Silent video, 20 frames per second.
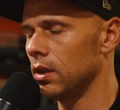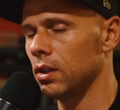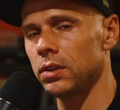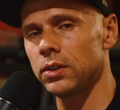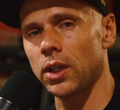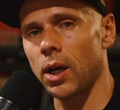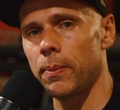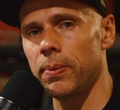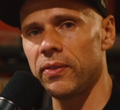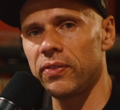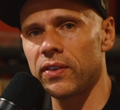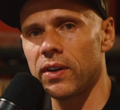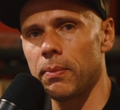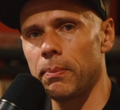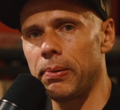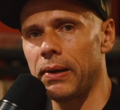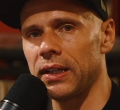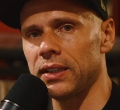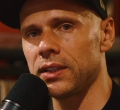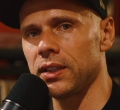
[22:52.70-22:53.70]
type of
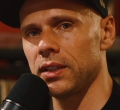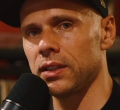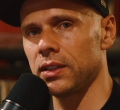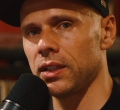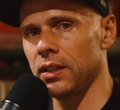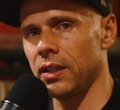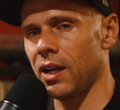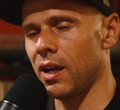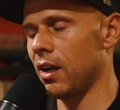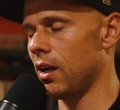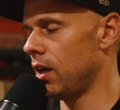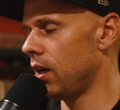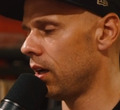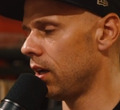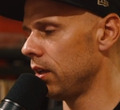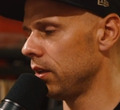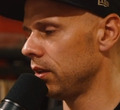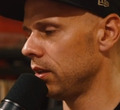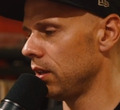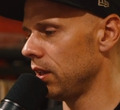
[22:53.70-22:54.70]
compressors and that
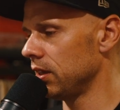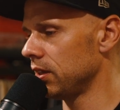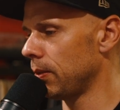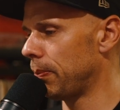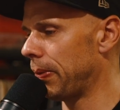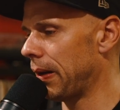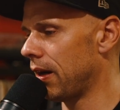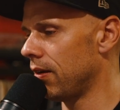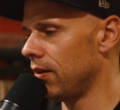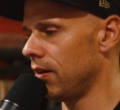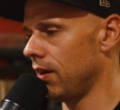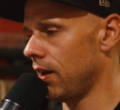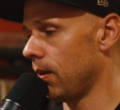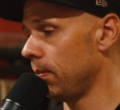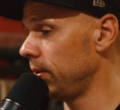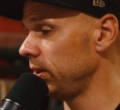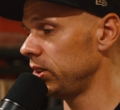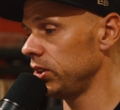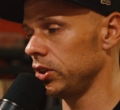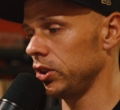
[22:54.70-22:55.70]
on as a parallel,
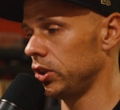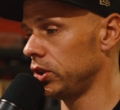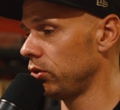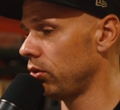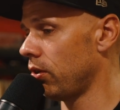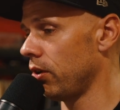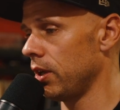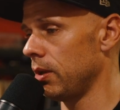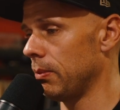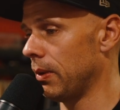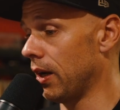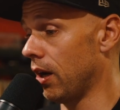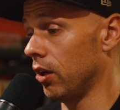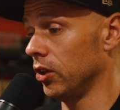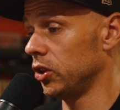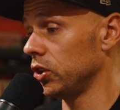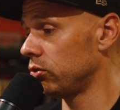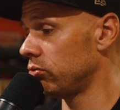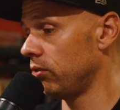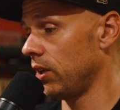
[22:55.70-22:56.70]
but just try it, man. I
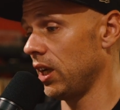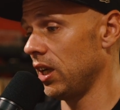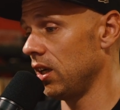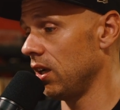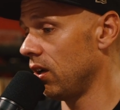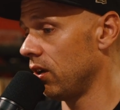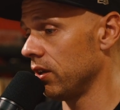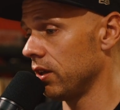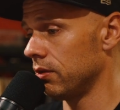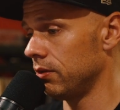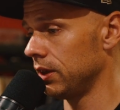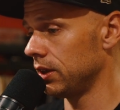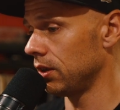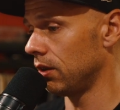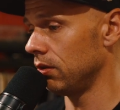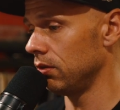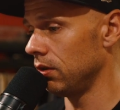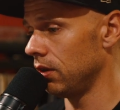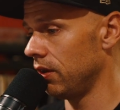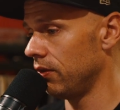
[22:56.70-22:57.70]
just really like the
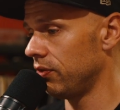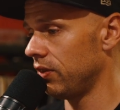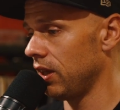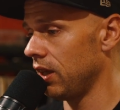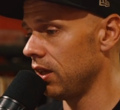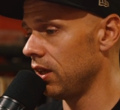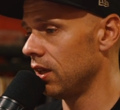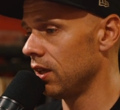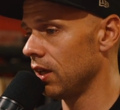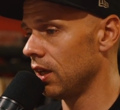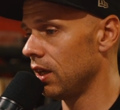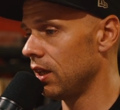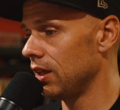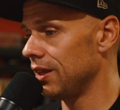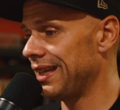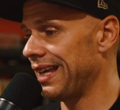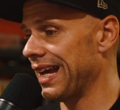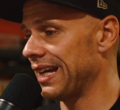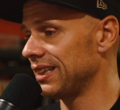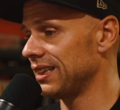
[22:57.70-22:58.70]
result of the
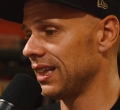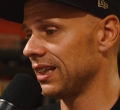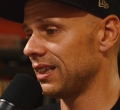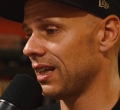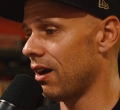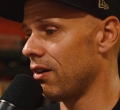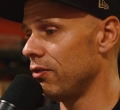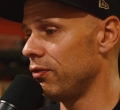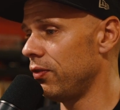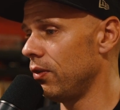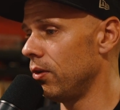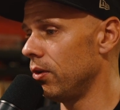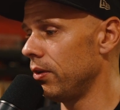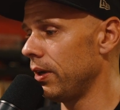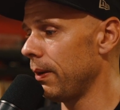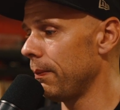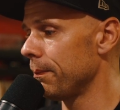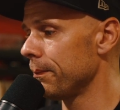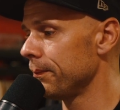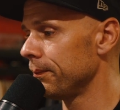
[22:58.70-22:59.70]
SSL for
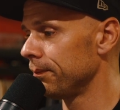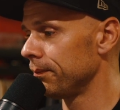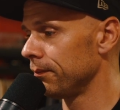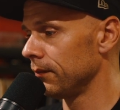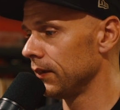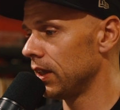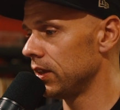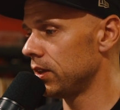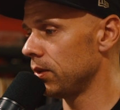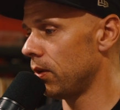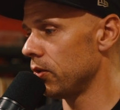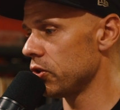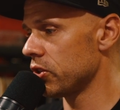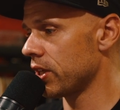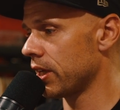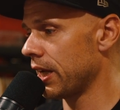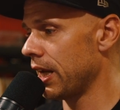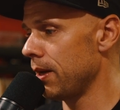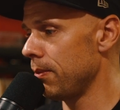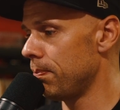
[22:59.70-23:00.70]
it. So I'll just
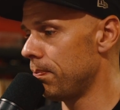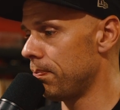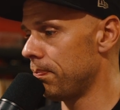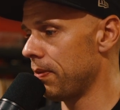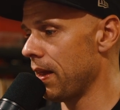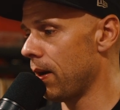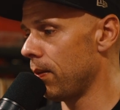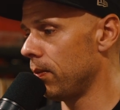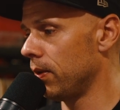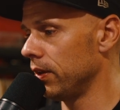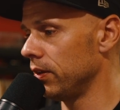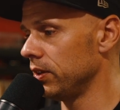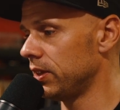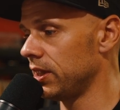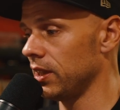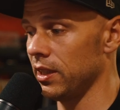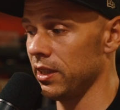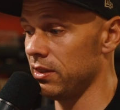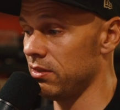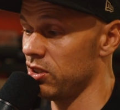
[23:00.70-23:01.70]
keep that one
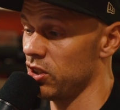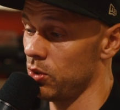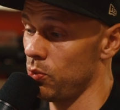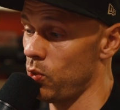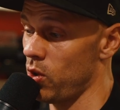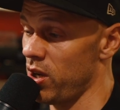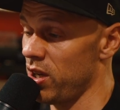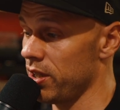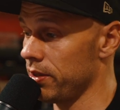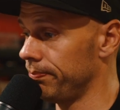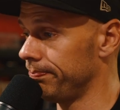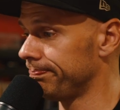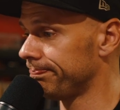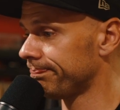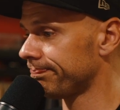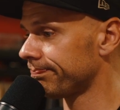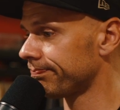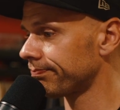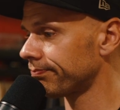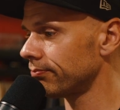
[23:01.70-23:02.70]
until it doesn't work.
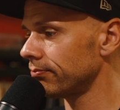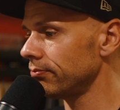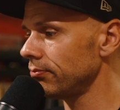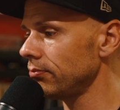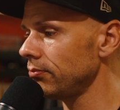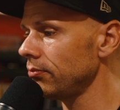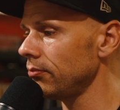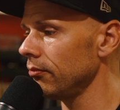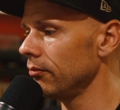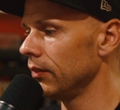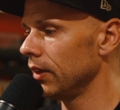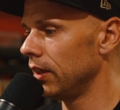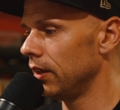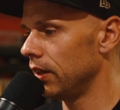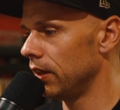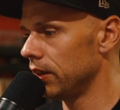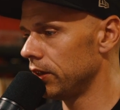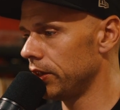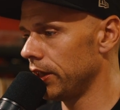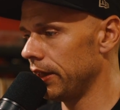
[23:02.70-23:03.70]

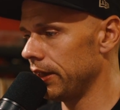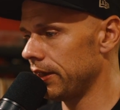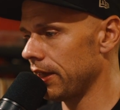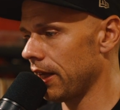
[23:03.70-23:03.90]
Turn it